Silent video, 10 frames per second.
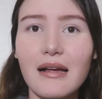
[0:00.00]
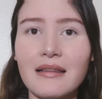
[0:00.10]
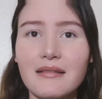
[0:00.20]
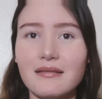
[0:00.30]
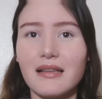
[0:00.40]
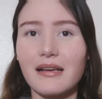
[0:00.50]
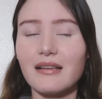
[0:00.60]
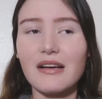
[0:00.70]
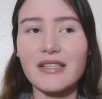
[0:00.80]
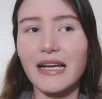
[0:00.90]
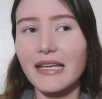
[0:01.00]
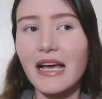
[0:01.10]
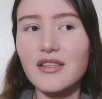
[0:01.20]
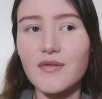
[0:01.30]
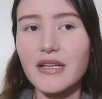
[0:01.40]
like, I was like, I
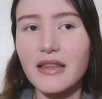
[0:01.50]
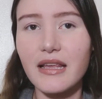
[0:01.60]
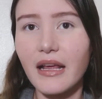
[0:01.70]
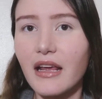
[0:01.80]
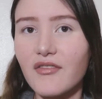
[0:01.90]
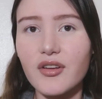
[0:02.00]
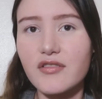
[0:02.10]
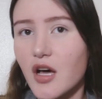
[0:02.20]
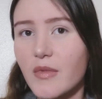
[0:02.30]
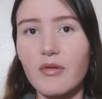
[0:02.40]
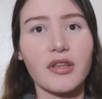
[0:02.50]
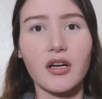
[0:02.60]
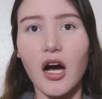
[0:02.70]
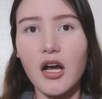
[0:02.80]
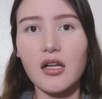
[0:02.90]
can't do anything if you don't tell me what
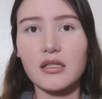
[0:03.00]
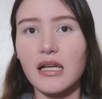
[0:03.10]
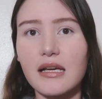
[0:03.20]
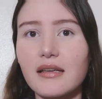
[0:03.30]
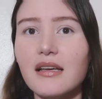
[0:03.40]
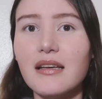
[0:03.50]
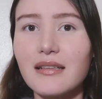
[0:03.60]
their car looked like.